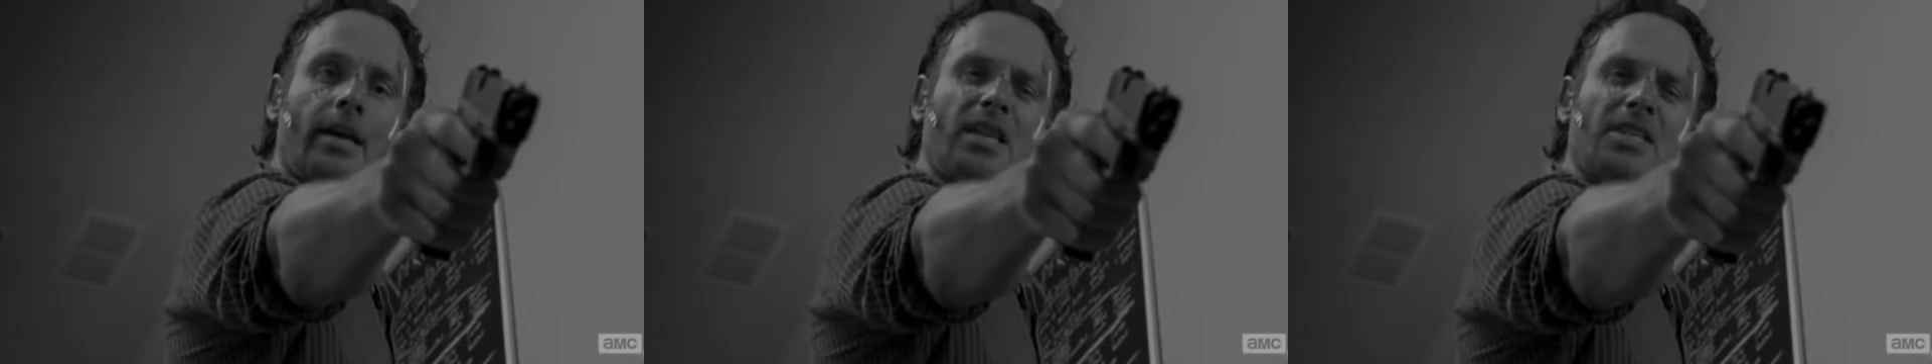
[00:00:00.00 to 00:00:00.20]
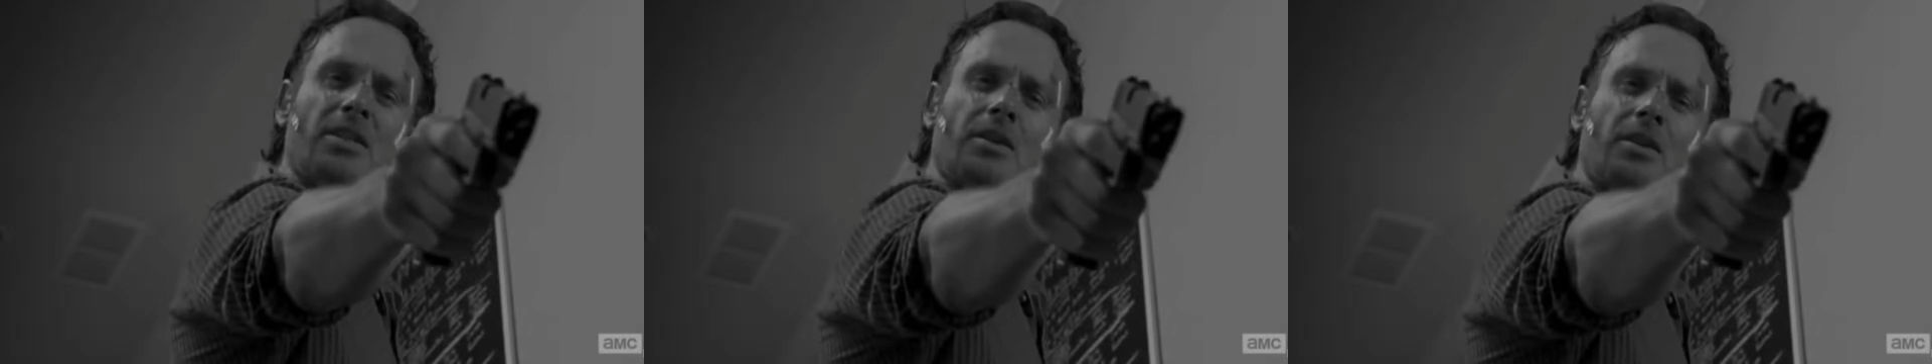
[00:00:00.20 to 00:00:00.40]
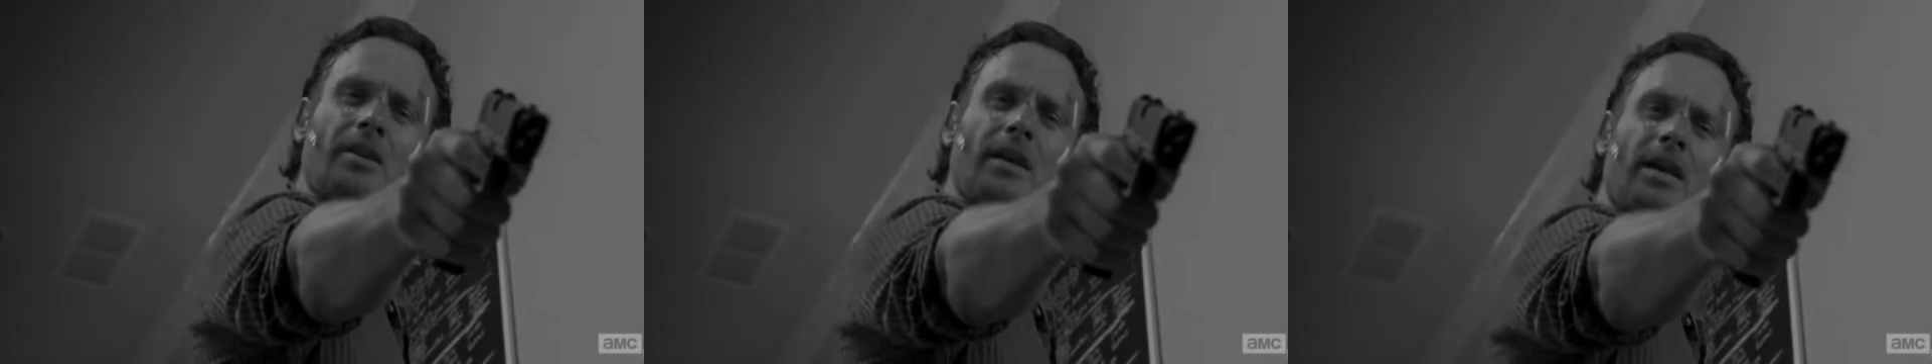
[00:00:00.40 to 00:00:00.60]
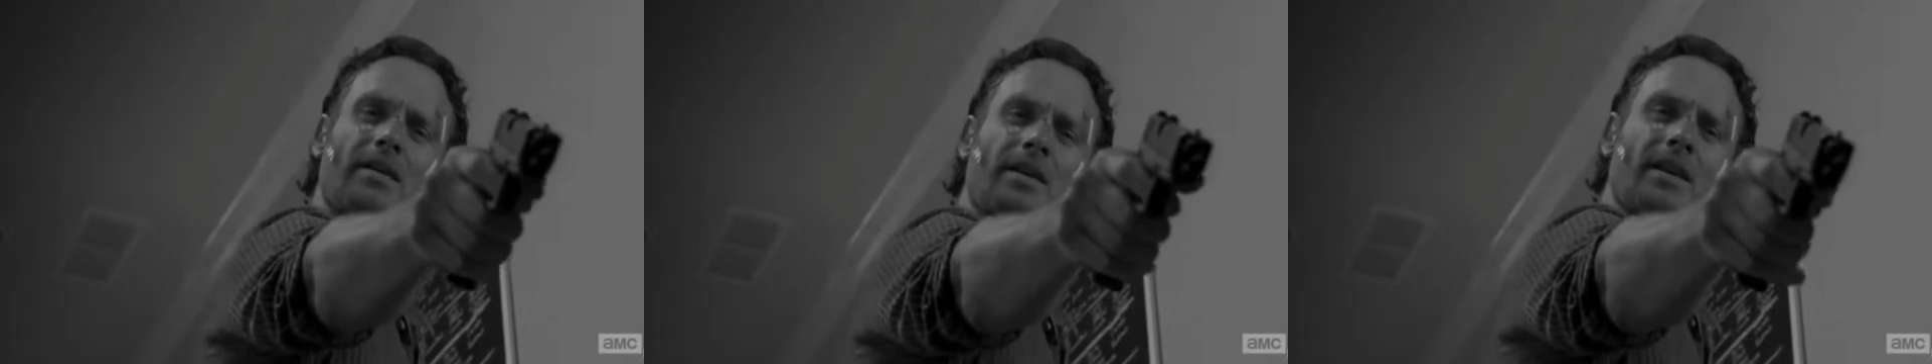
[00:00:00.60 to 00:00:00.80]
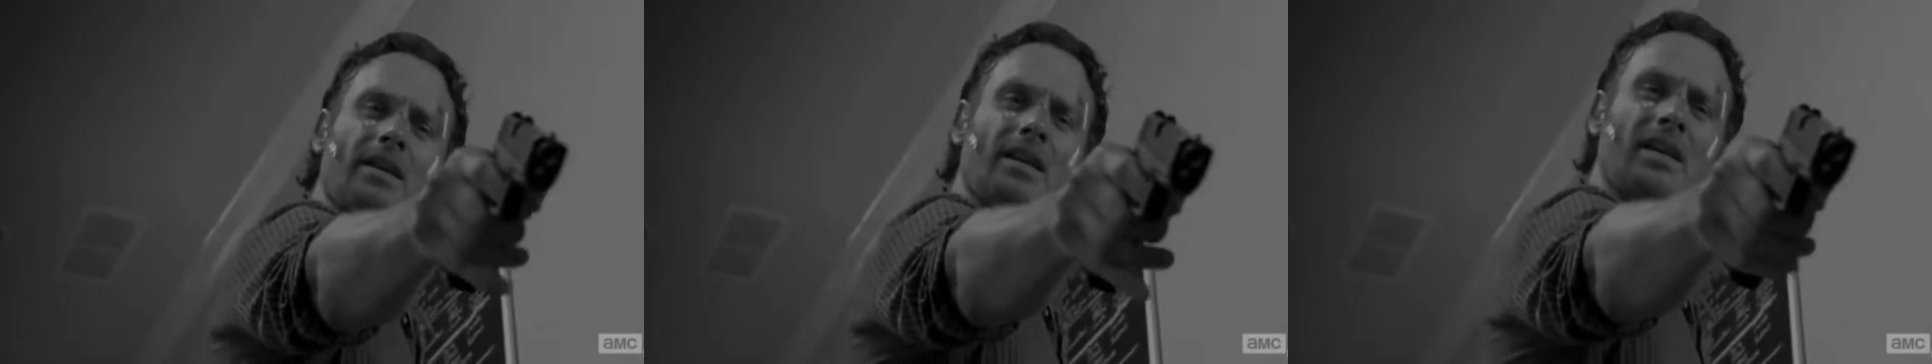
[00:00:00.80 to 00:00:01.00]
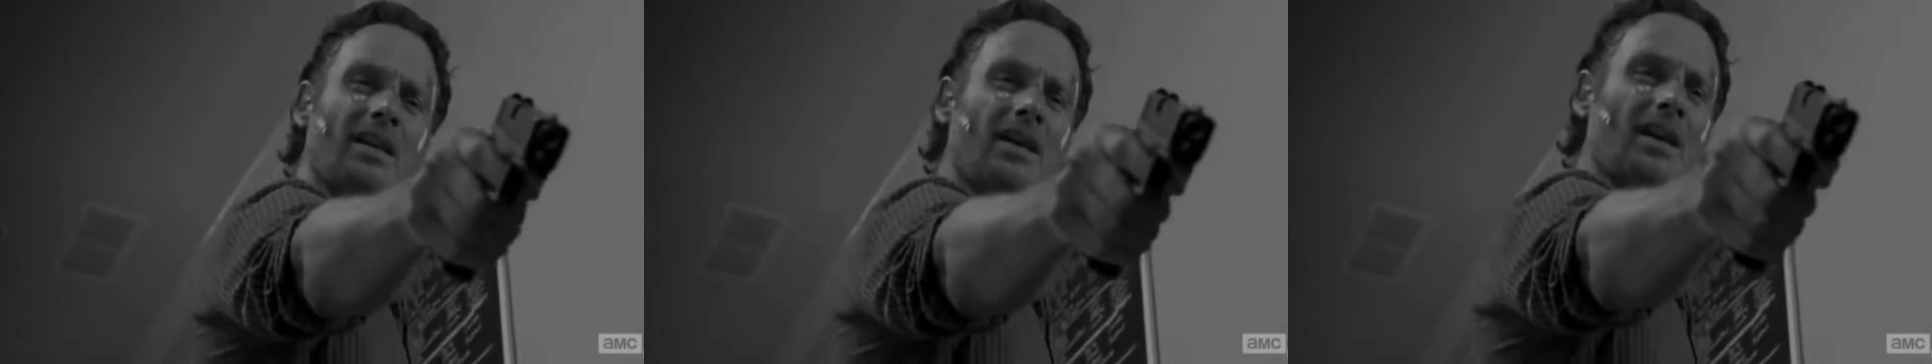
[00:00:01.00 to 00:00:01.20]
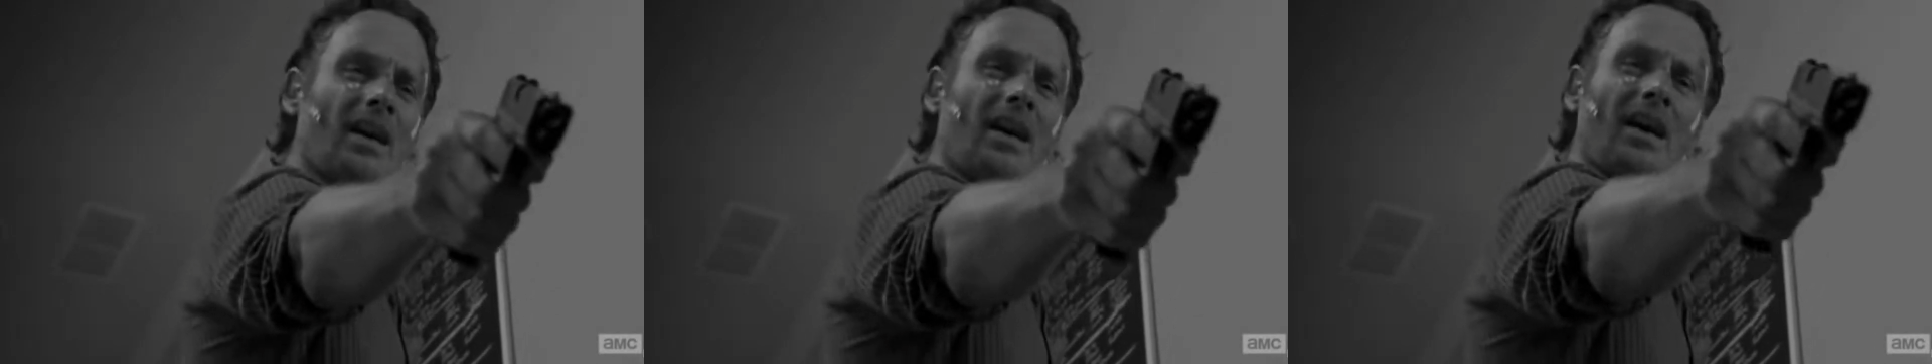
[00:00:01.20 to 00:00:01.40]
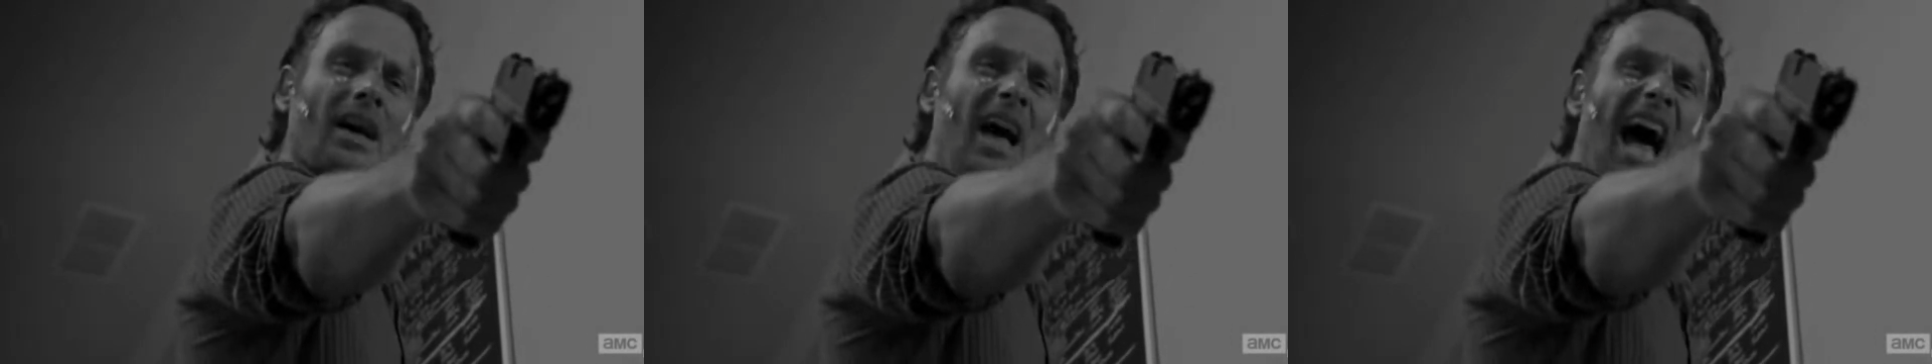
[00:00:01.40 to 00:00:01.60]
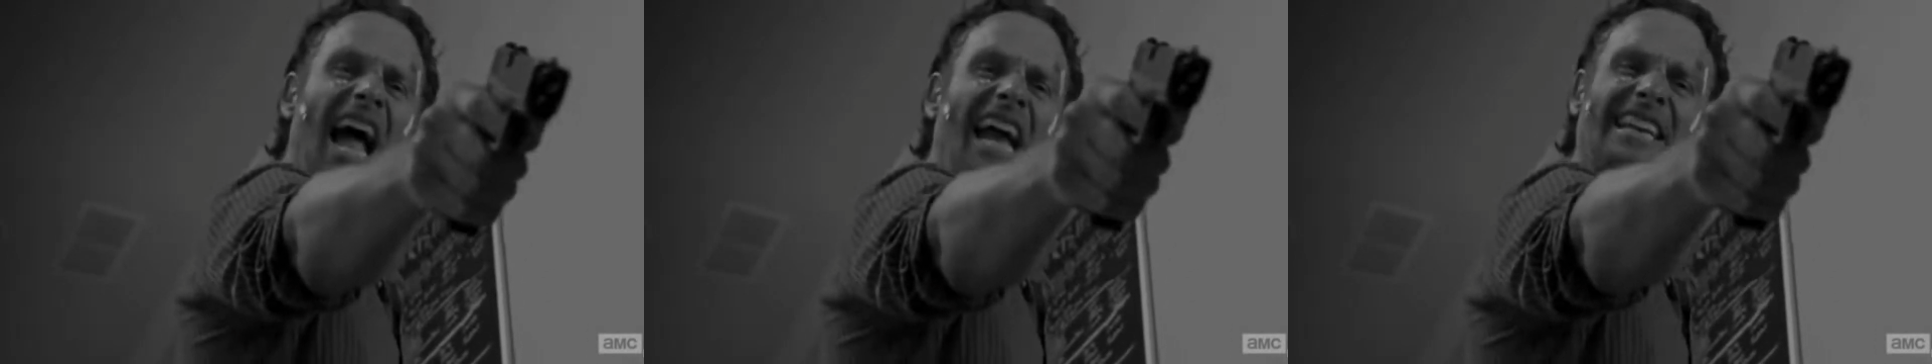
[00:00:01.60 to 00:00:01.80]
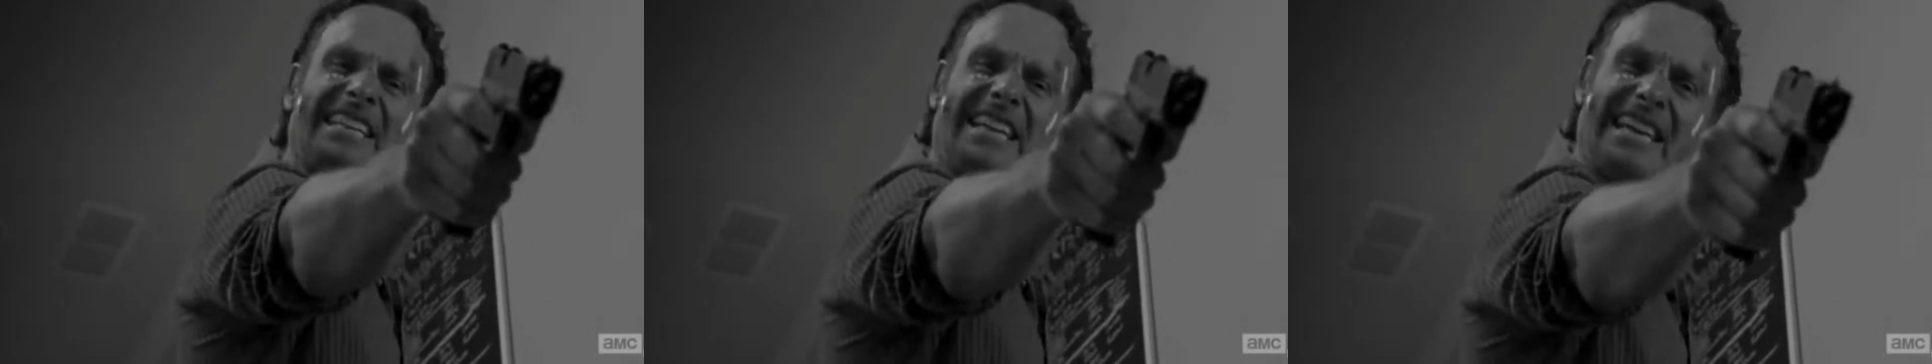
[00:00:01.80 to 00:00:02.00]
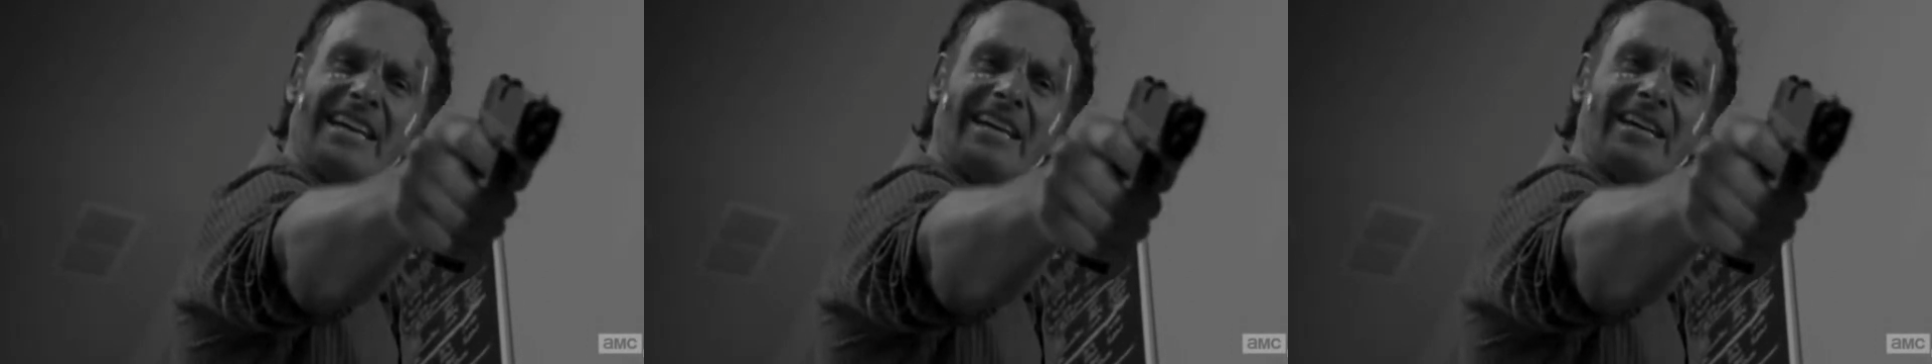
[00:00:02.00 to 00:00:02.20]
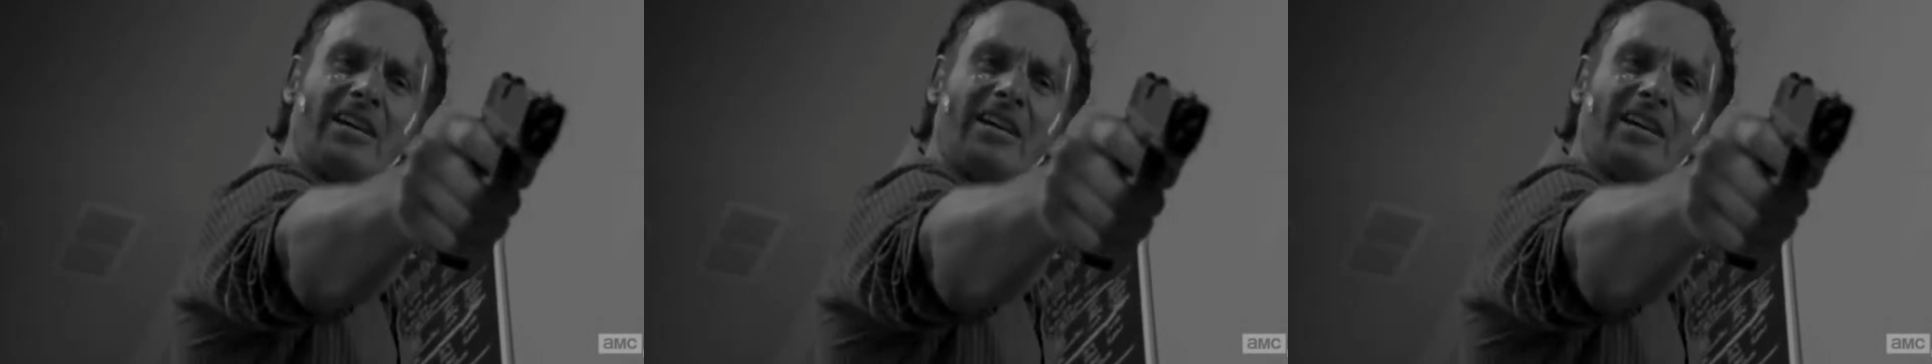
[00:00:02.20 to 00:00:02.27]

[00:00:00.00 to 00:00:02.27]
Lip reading: Do you have any idea